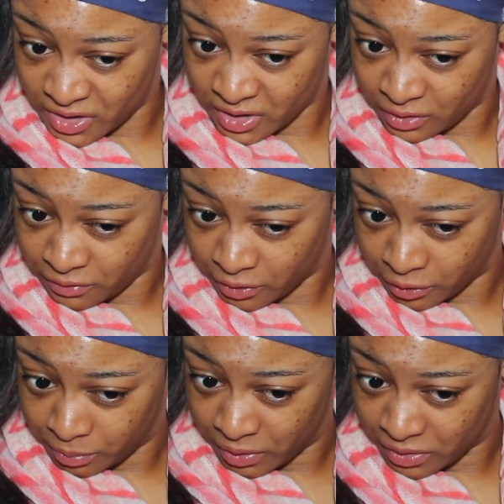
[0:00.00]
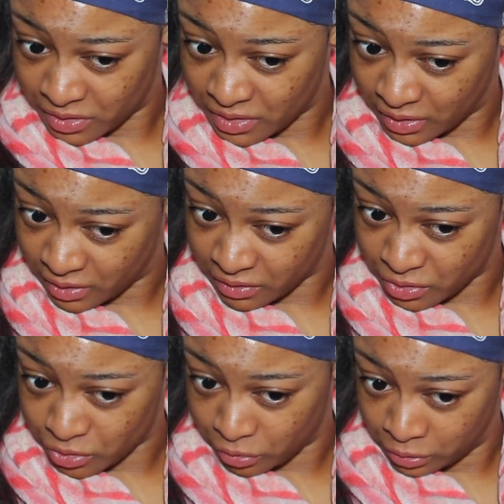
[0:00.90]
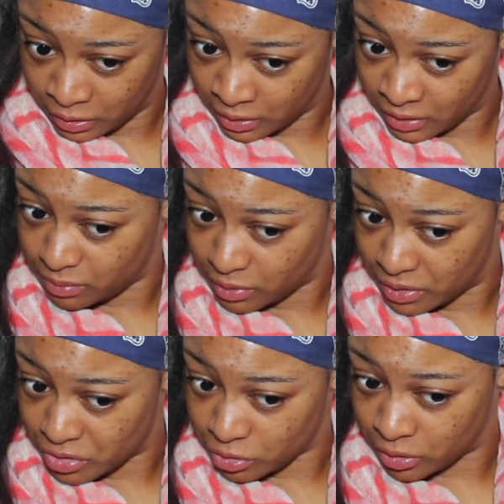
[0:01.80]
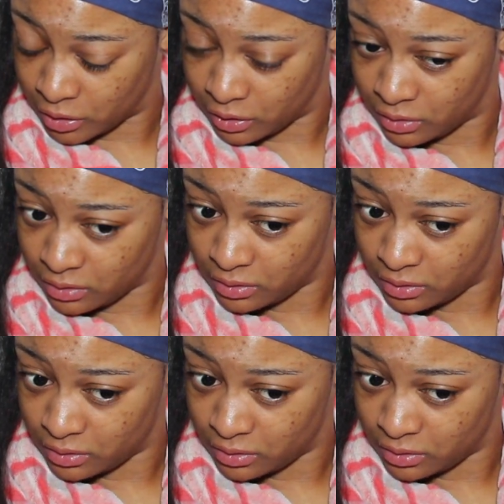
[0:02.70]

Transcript: Kind of hard because the hair is so thick, but it's okay.